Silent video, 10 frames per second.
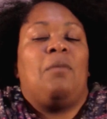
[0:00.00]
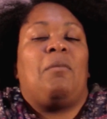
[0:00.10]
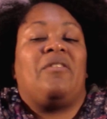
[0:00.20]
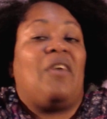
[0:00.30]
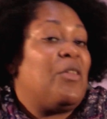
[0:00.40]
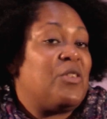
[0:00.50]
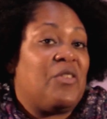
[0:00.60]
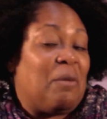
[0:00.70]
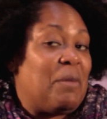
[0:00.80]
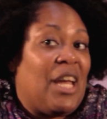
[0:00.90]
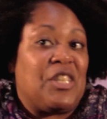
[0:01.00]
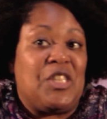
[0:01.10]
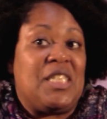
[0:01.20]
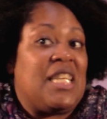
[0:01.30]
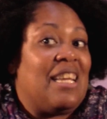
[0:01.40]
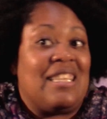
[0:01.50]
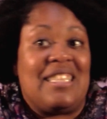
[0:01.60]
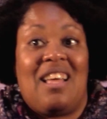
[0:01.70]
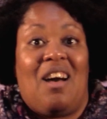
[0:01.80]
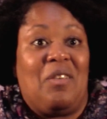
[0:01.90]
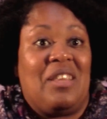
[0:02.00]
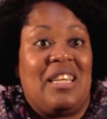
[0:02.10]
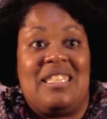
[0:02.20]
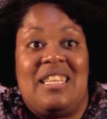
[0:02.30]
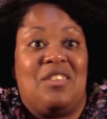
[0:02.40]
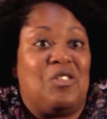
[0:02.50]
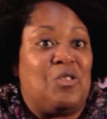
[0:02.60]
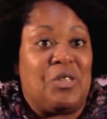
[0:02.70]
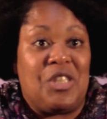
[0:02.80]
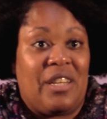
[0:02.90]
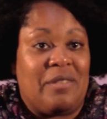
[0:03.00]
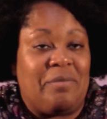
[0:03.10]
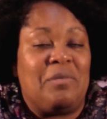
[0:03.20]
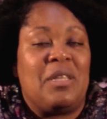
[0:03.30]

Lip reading: My father's family actually stayed in the South. They stayed in Georgia.